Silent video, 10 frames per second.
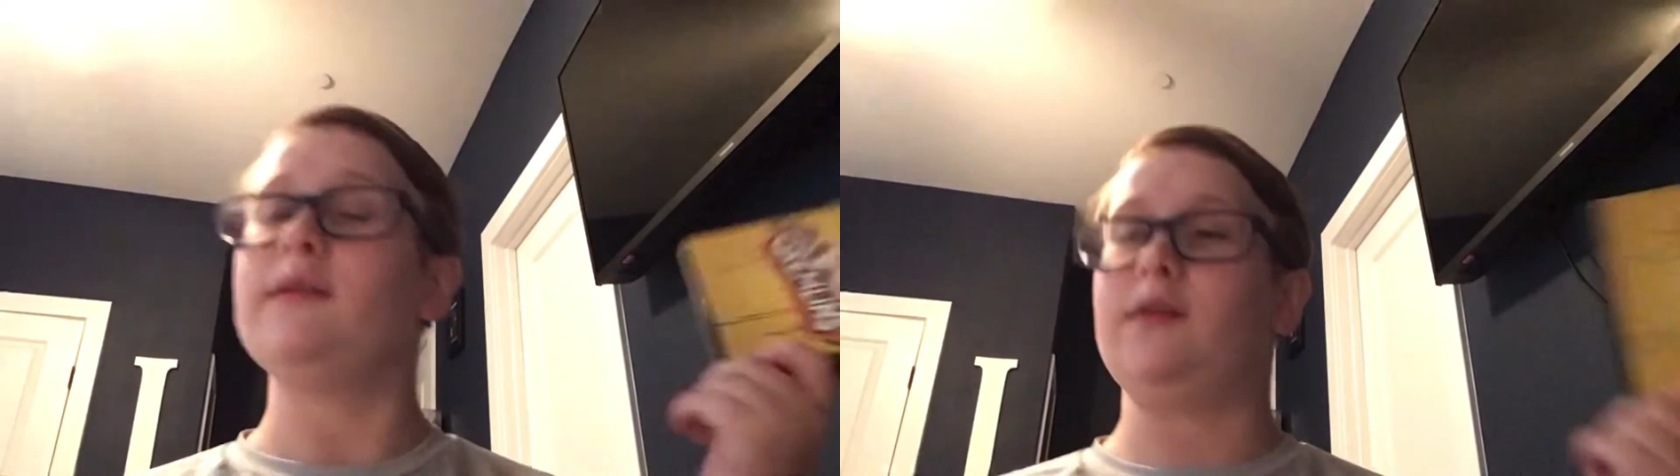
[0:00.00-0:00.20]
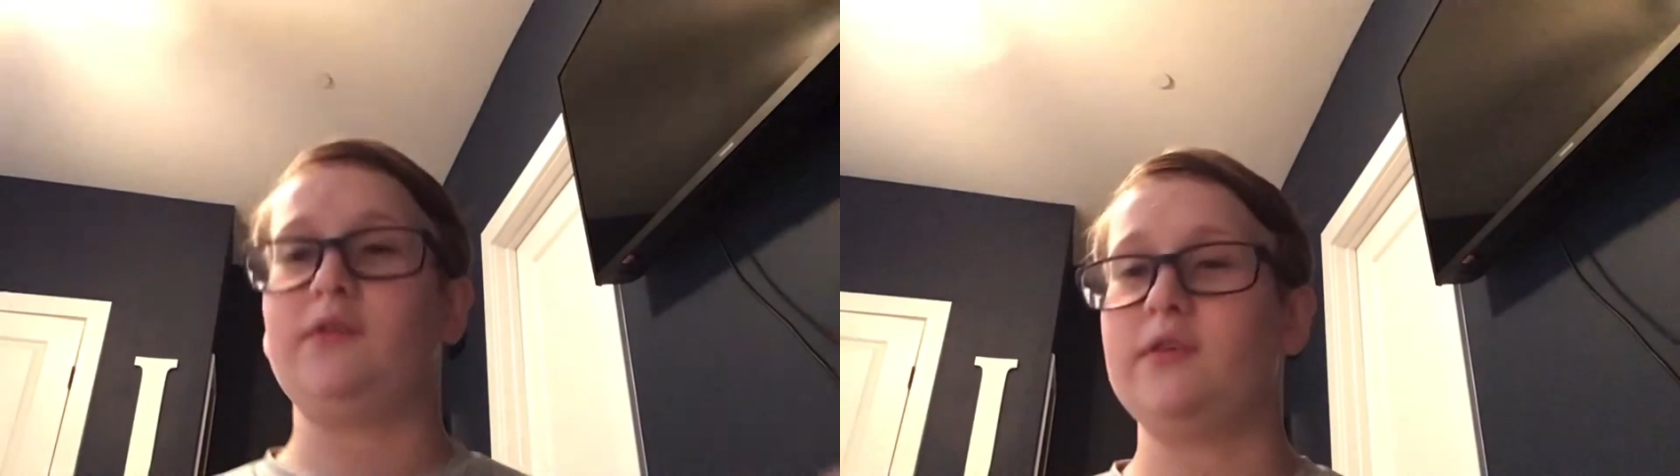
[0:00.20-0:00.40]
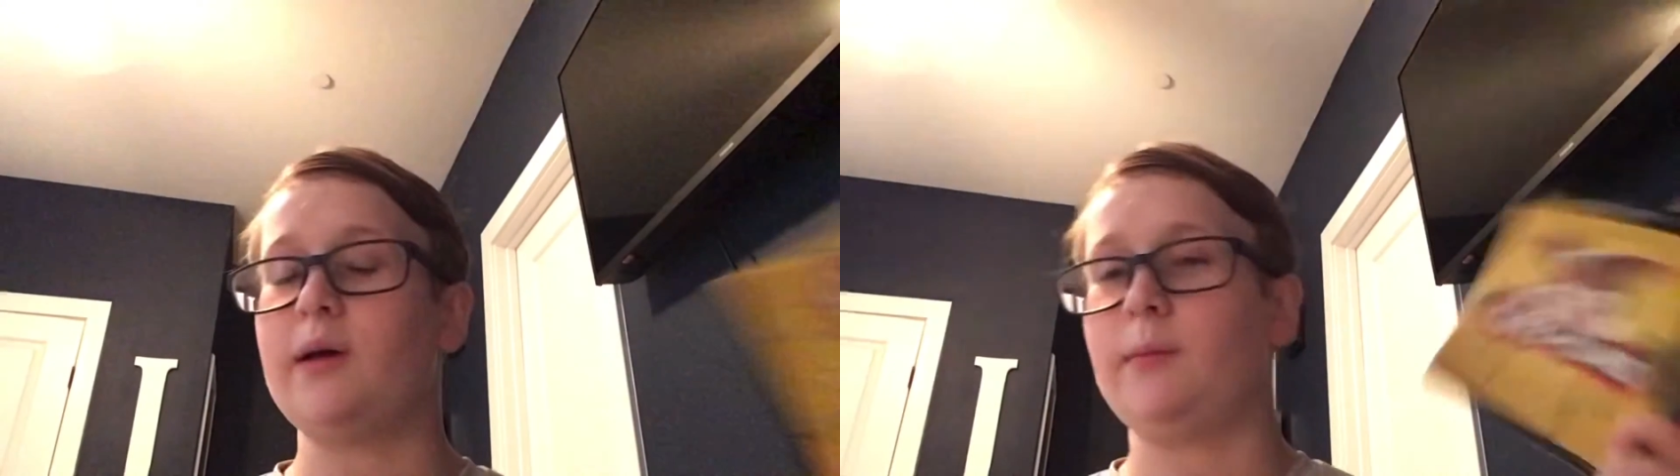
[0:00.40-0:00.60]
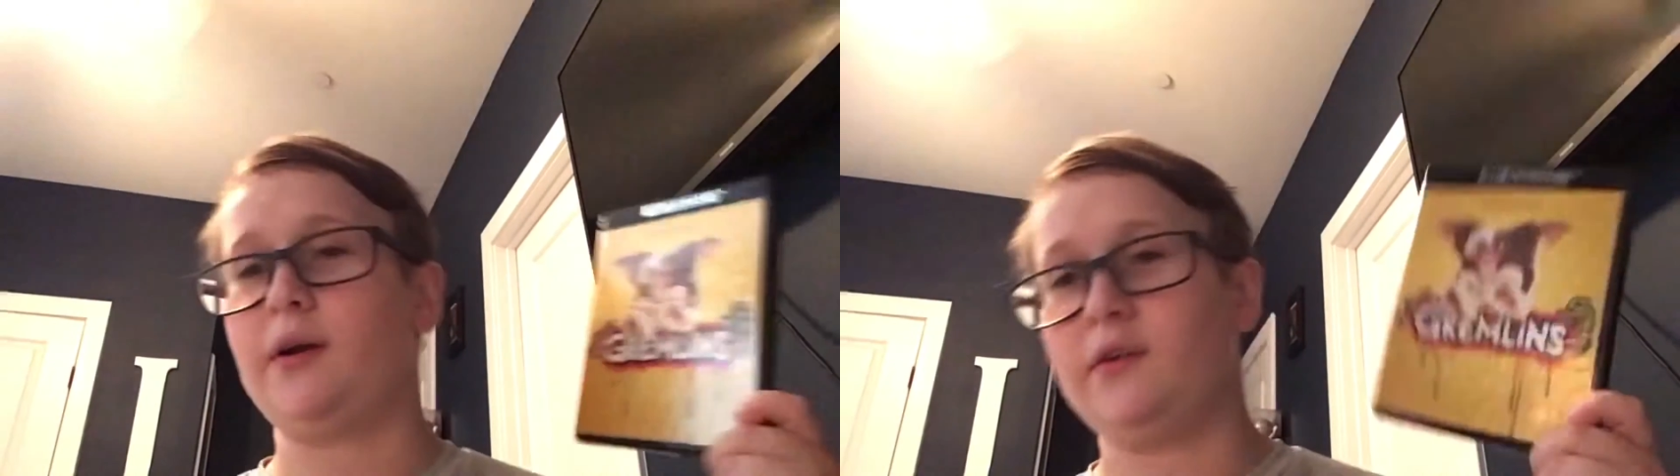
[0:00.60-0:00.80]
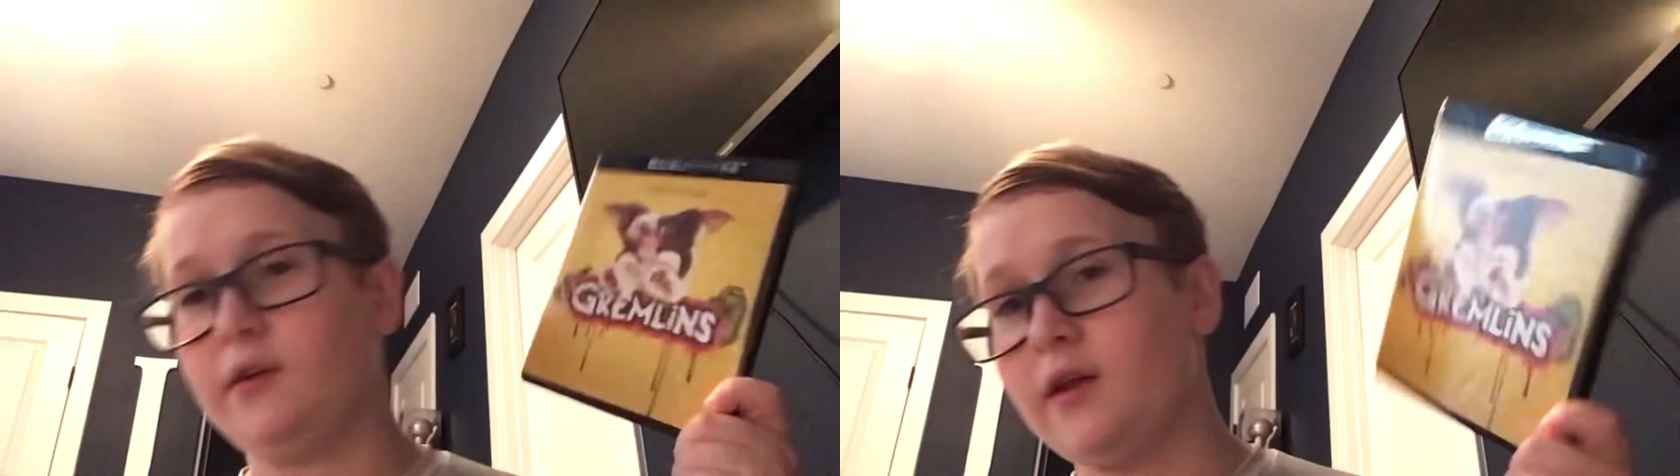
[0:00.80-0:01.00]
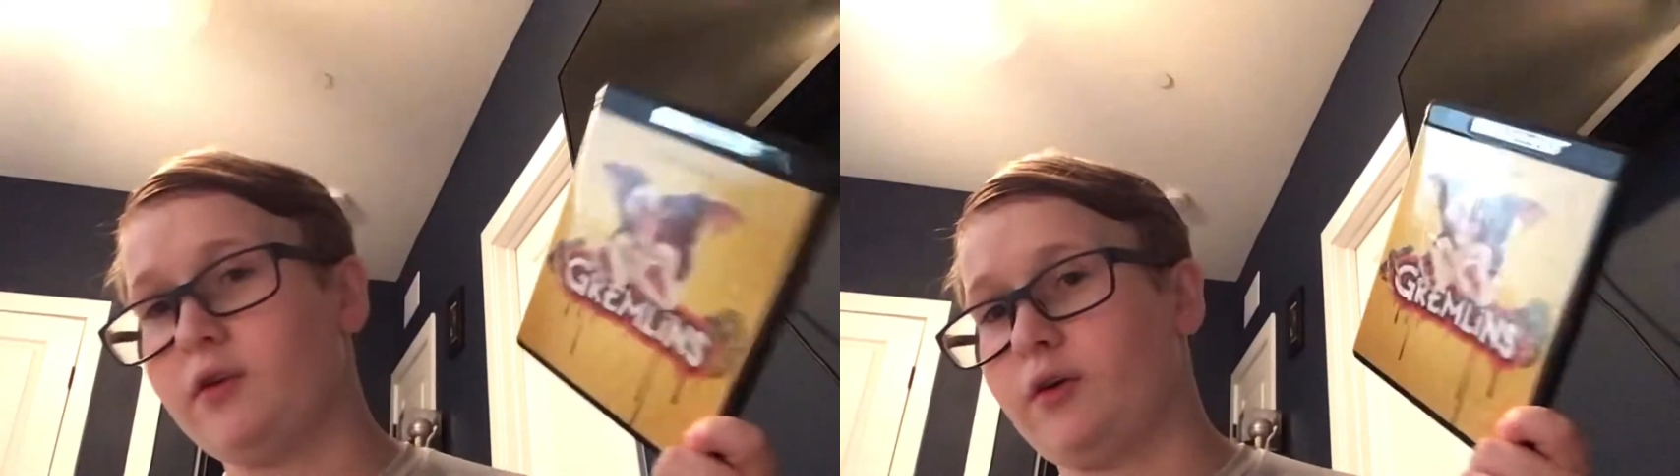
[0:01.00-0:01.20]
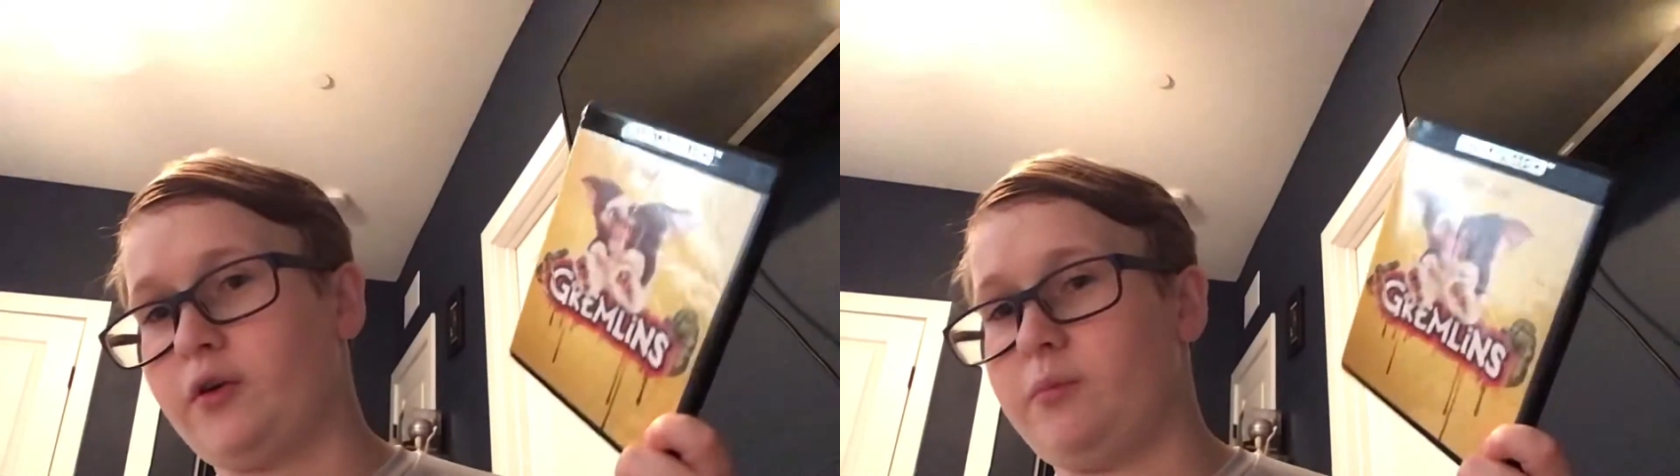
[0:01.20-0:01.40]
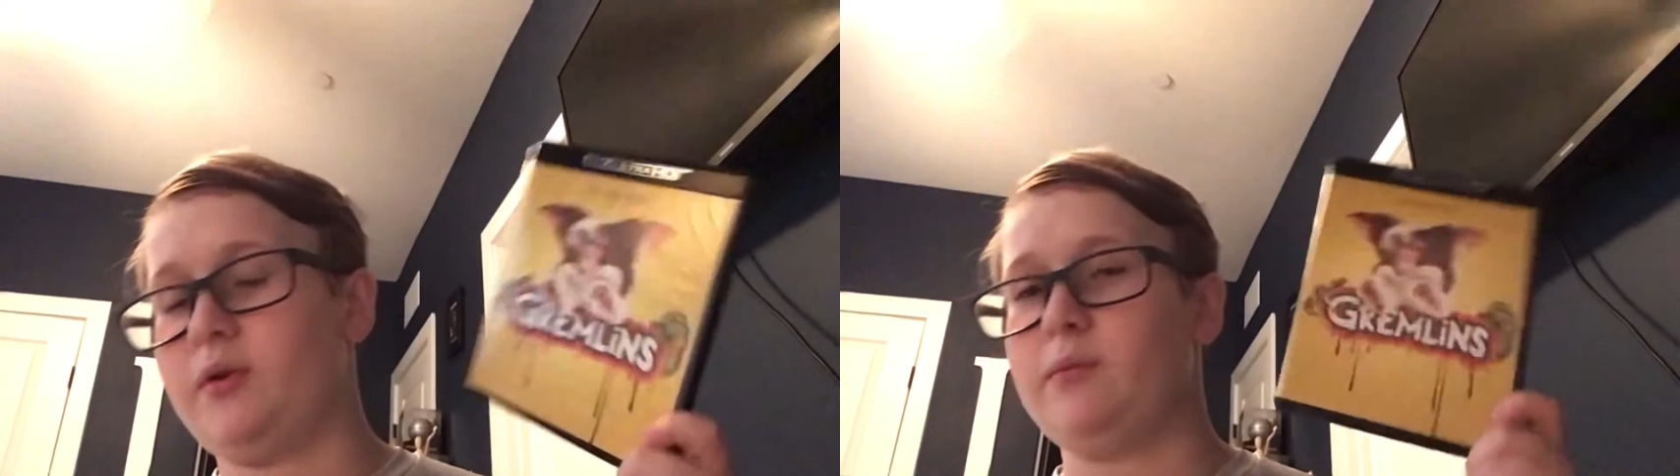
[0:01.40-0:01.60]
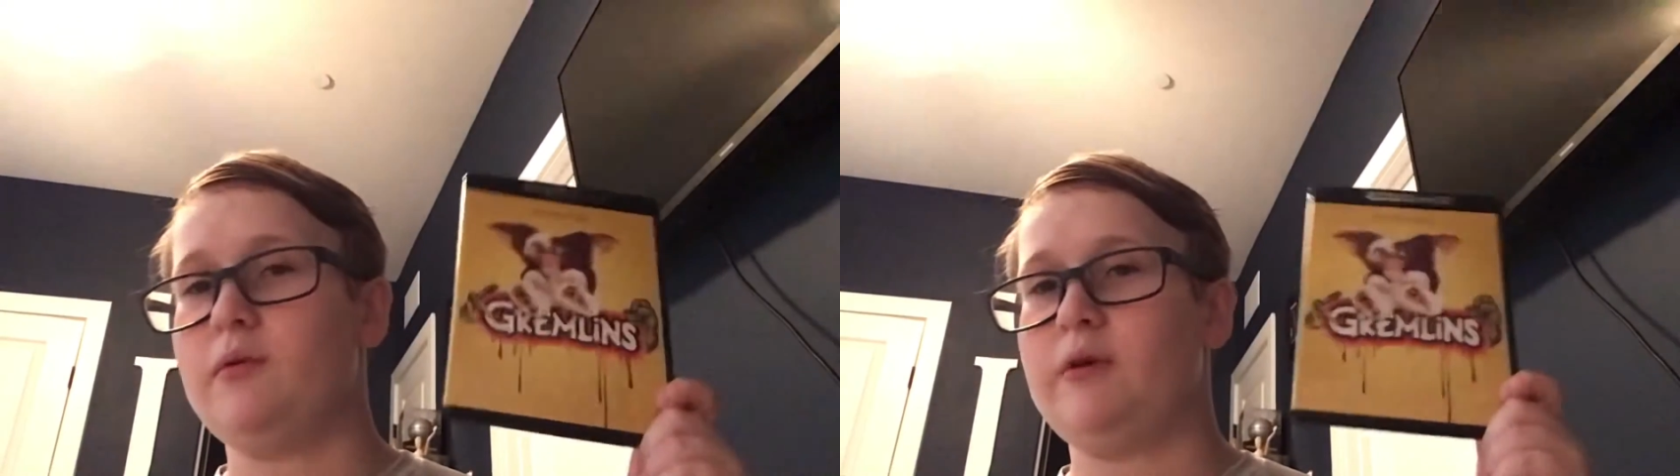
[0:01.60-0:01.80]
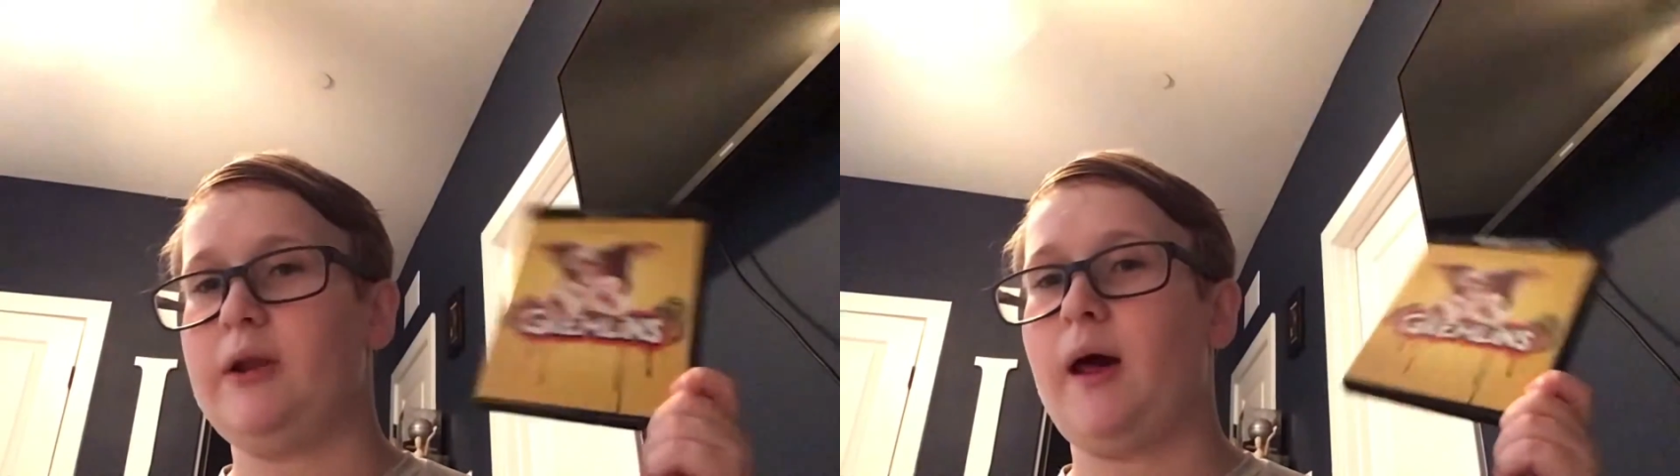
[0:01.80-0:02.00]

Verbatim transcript: this December because it is a Christmas movie,